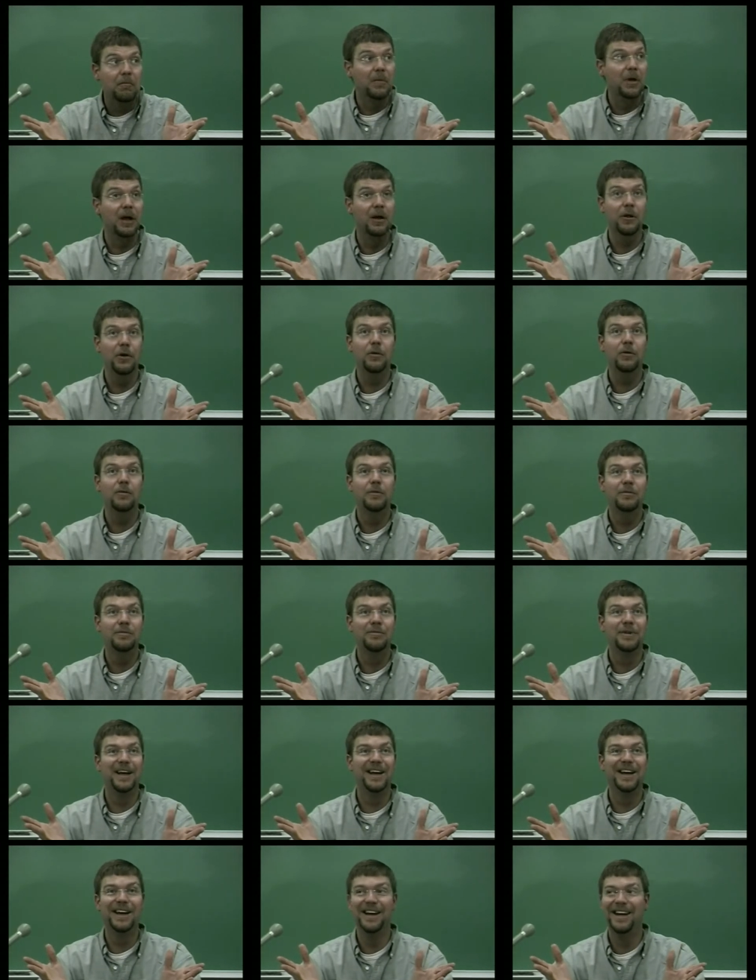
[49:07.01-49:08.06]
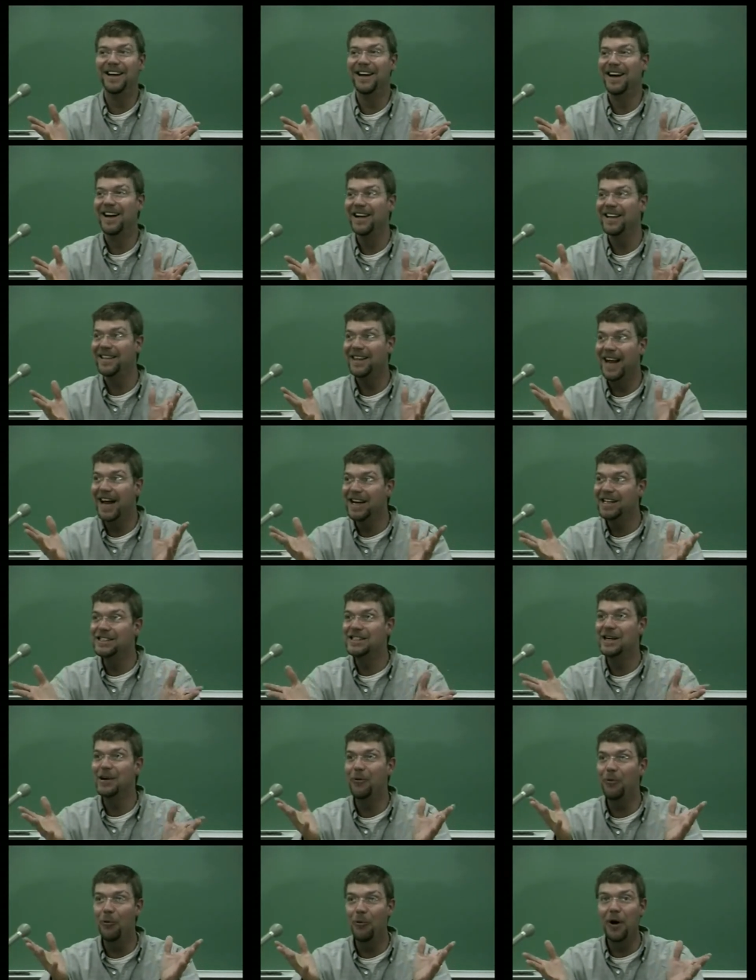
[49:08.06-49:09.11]
Hello. That is
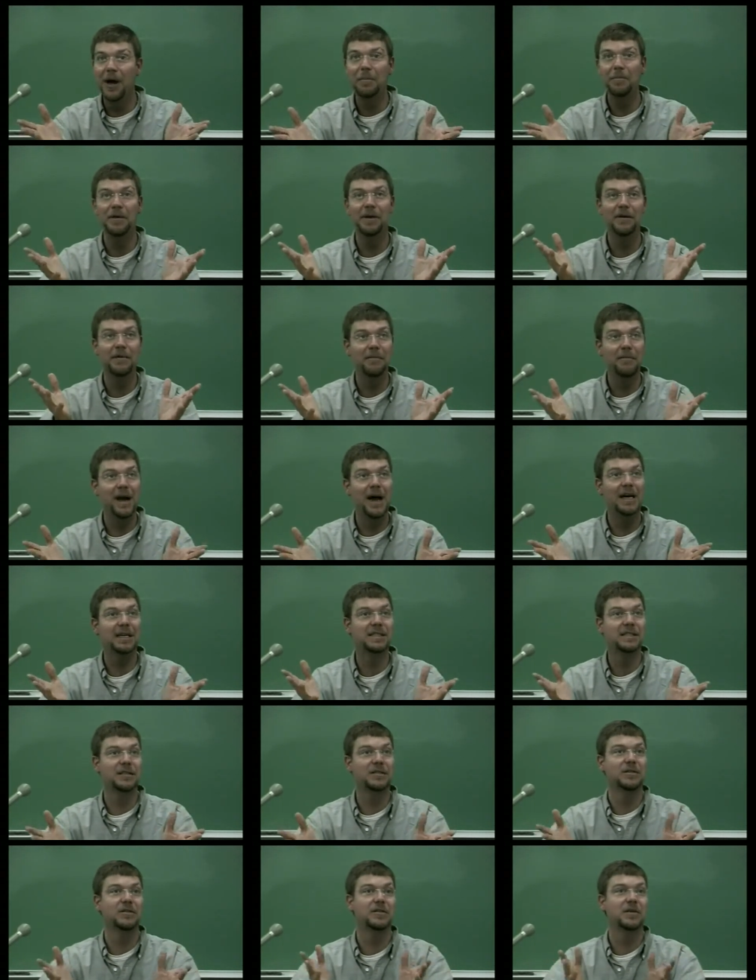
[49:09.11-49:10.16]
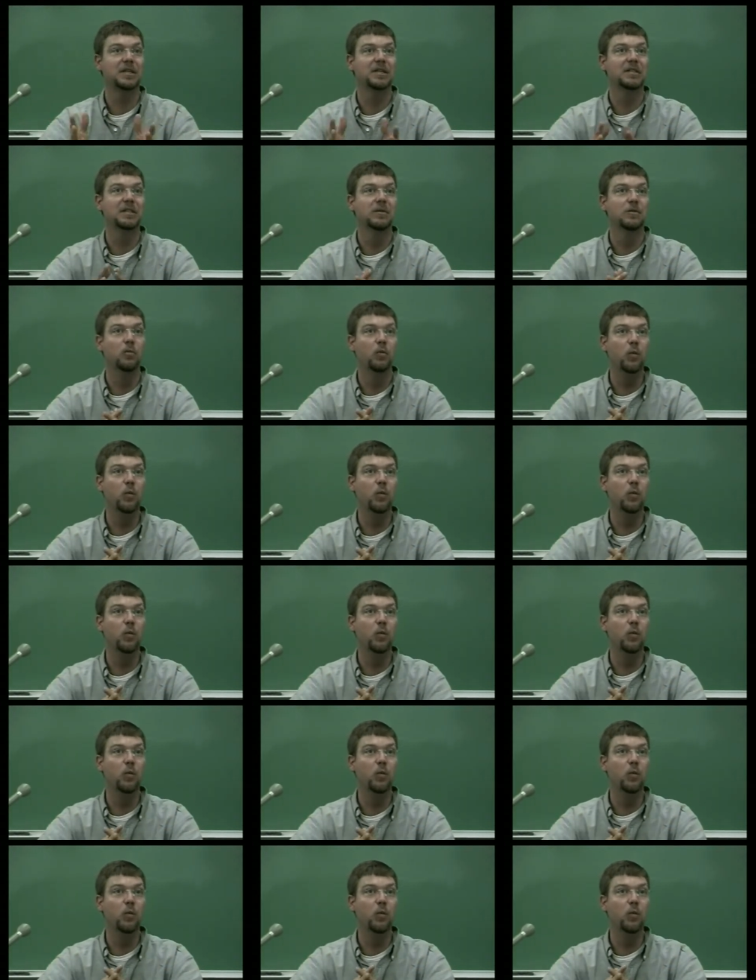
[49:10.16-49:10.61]
a weapon of mass destruction.